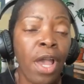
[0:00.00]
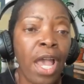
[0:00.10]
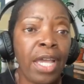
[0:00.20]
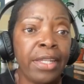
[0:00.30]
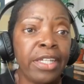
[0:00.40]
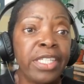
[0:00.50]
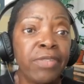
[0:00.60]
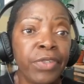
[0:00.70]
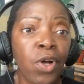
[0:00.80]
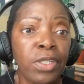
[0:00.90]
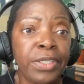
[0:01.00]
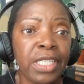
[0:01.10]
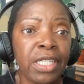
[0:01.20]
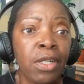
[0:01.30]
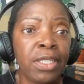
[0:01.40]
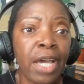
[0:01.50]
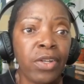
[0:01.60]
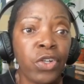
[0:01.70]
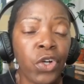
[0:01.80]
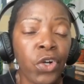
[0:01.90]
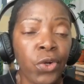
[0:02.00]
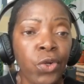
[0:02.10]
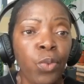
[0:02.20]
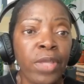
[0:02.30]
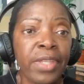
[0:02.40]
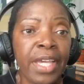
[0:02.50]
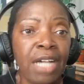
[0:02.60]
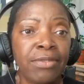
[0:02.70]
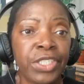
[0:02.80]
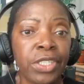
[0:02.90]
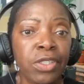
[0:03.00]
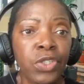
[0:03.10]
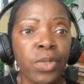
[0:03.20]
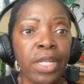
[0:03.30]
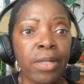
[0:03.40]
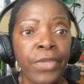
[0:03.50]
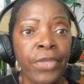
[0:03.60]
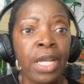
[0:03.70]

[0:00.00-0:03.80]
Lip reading: and the difficulty that occur when they have children.